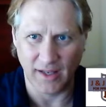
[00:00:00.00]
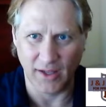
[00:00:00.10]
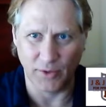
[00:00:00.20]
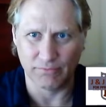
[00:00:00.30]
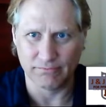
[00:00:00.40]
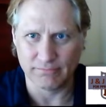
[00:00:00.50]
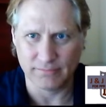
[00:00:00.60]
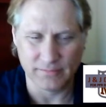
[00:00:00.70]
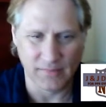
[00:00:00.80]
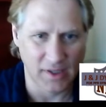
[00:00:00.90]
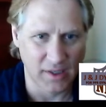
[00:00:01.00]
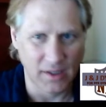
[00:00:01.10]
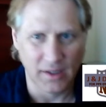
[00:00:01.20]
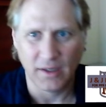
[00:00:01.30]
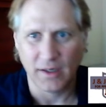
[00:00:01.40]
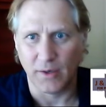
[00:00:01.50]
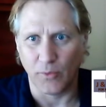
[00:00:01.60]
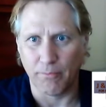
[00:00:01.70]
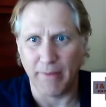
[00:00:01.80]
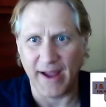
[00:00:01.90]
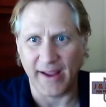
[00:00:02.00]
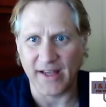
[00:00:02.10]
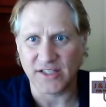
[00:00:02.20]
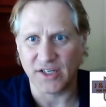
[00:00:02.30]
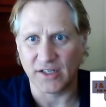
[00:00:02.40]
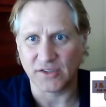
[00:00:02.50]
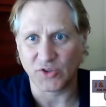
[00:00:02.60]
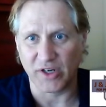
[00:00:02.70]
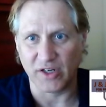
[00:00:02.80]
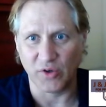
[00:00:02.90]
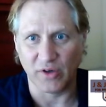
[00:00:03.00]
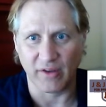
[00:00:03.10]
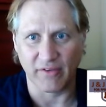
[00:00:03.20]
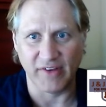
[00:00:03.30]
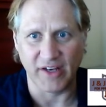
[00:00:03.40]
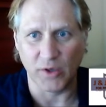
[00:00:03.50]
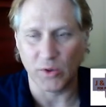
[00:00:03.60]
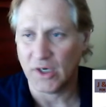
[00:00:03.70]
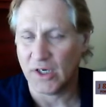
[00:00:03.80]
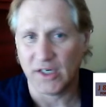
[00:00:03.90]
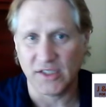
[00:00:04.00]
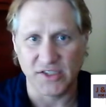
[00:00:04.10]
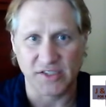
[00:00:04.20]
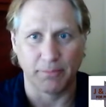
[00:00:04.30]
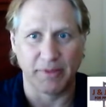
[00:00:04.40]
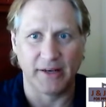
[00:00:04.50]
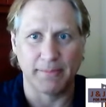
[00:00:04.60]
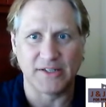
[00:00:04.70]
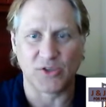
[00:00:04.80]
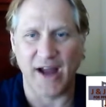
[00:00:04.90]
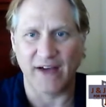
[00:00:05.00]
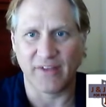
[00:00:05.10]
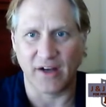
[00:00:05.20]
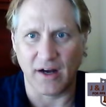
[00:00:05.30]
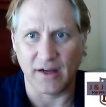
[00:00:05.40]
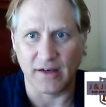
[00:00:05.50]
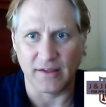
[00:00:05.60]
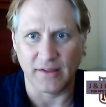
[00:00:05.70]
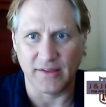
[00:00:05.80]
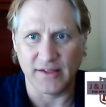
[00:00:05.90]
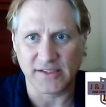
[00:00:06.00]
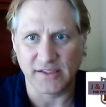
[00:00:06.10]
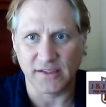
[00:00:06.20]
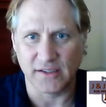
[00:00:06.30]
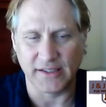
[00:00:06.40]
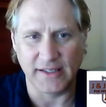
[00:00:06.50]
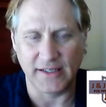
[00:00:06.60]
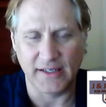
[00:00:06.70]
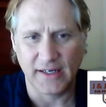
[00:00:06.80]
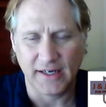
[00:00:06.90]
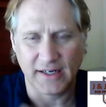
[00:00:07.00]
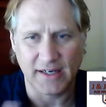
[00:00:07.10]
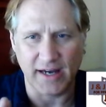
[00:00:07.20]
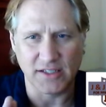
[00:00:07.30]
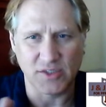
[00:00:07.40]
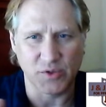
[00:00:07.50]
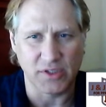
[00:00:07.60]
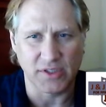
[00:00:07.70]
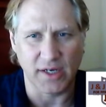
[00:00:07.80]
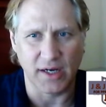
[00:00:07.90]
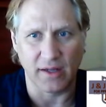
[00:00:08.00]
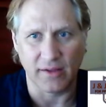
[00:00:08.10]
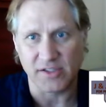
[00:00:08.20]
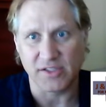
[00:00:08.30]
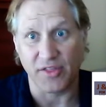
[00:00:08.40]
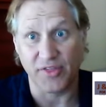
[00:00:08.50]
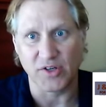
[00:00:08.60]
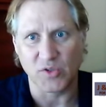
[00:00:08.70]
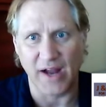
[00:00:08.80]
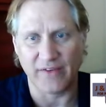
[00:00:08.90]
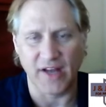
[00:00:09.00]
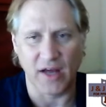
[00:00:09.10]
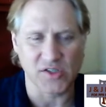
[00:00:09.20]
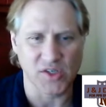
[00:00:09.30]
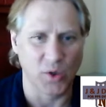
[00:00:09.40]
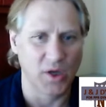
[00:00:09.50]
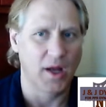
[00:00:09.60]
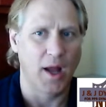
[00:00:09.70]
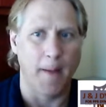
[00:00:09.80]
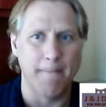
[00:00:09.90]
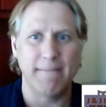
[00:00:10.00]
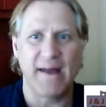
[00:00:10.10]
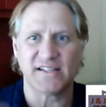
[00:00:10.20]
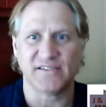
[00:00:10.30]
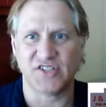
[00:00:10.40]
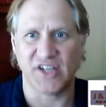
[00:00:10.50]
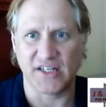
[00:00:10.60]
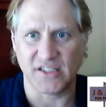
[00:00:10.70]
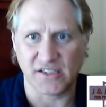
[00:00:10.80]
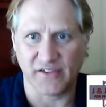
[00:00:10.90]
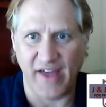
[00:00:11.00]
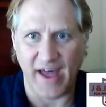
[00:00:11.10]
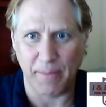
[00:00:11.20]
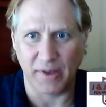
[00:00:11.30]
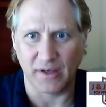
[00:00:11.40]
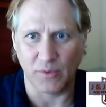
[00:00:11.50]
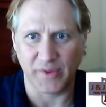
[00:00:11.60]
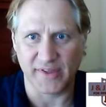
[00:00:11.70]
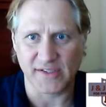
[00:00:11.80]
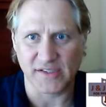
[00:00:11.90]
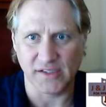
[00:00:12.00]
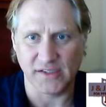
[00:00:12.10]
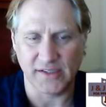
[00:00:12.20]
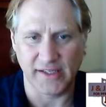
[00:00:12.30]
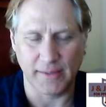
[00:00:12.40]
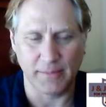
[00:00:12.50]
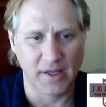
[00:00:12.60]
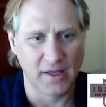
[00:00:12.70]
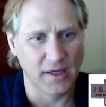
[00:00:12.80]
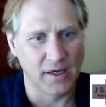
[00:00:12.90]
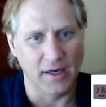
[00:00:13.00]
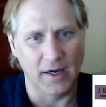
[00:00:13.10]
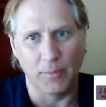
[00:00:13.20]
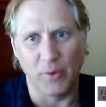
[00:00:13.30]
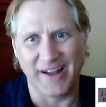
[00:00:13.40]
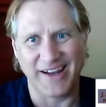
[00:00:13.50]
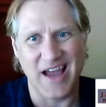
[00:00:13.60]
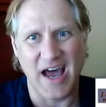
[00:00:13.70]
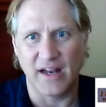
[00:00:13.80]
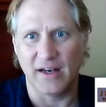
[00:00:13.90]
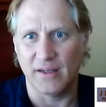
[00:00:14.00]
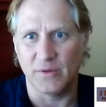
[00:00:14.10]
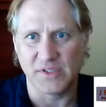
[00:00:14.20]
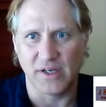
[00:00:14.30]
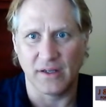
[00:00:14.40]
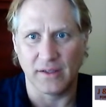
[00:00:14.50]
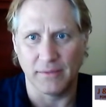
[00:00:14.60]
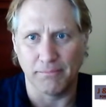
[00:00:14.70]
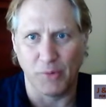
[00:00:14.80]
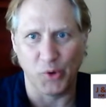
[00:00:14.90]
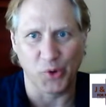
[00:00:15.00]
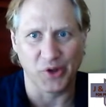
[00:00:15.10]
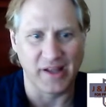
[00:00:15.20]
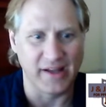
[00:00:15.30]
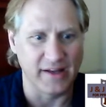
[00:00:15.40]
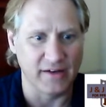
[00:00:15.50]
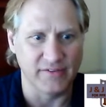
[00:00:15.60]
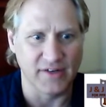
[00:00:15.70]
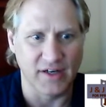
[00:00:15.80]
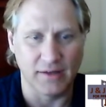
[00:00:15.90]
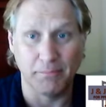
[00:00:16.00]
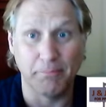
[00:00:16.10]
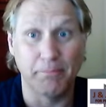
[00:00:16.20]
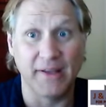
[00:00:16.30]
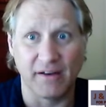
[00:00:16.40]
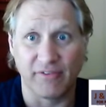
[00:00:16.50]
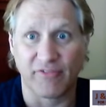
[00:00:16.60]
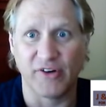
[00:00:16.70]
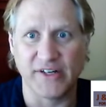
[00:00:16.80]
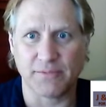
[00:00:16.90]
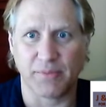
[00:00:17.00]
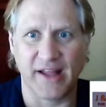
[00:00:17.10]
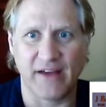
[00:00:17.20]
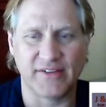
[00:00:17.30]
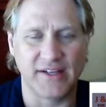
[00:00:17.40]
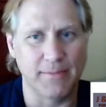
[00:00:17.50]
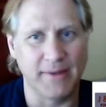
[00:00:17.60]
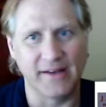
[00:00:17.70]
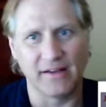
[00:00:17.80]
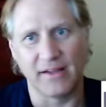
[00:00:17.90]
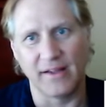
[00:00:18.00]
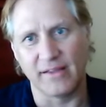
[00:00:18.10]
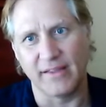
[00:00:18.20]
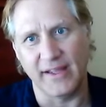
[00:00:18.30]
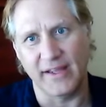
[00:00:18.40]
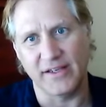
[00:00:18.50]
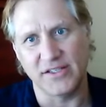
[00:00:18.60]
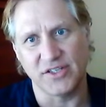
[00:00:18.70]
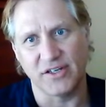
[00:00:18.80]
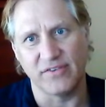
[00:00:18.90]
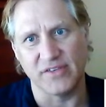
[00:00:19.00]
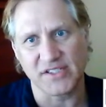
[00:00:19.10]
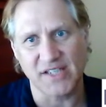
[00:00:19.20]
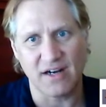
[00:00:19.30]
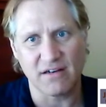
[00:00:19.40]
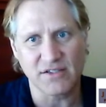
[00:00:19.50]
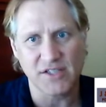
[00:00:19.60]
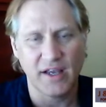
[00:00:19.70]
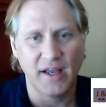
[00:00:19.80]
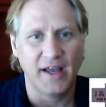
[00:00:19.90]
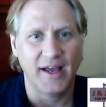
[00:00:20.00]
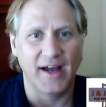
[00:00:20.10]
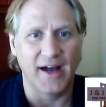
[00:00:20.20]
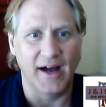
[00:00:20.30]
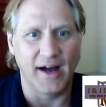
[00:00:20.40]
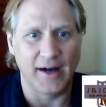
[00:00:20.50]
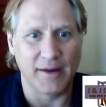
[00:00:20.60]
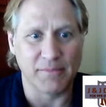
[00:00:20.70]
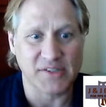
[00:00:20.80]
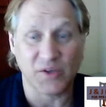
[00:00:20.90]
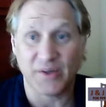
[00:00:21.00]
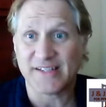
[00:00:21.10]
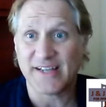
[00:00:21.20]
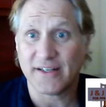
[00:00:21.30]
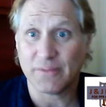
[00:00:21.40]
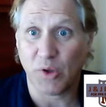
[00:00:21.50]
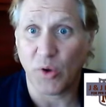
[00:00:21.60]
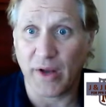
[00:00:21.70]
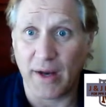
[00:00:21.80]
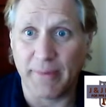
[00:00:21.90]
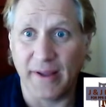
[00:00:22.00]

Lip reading: Hello, I'm back at you trying to do another video. Just completed my draft on this league. Got into it. This is the third draft now, so massive changes have happened with this league team. When I got it, it was on the borderline of being a fringe playoff team. I didn't like the age of the stars, so I decided to blow it up.